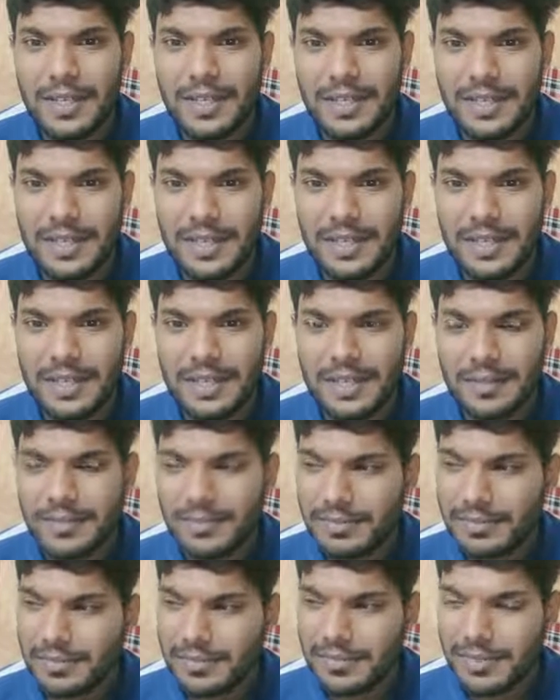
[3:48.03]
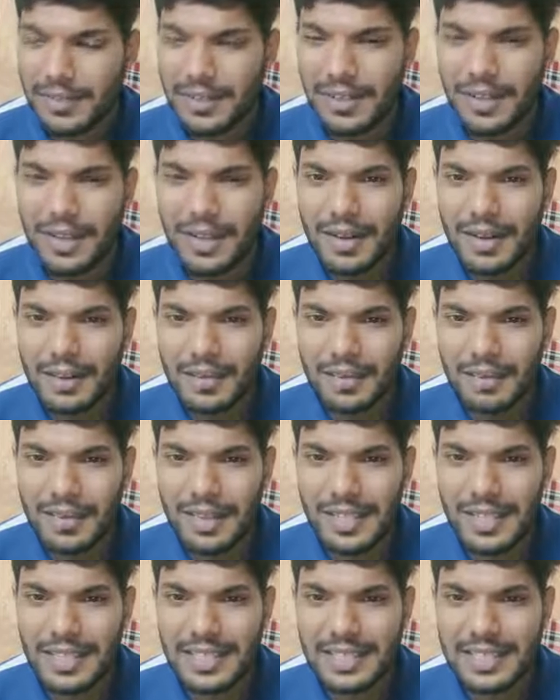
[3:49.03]

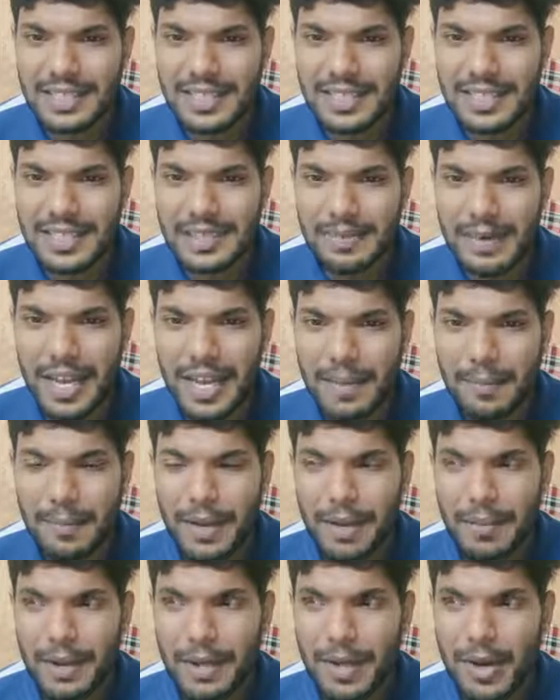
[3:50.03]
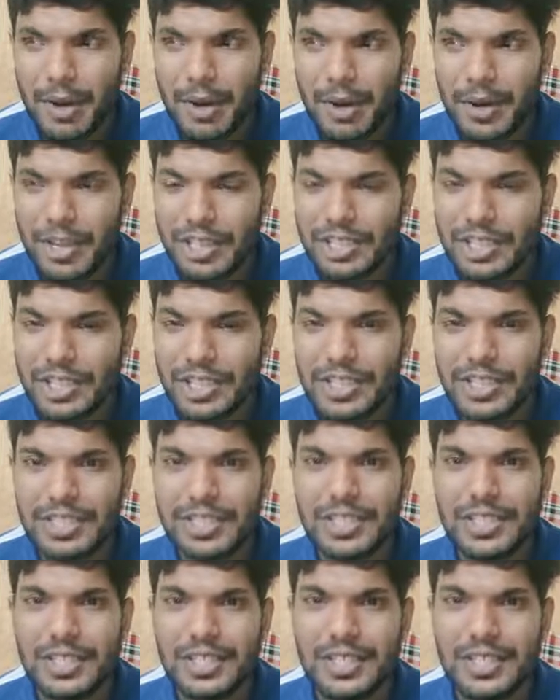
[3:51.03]
there is concept like memory allocation,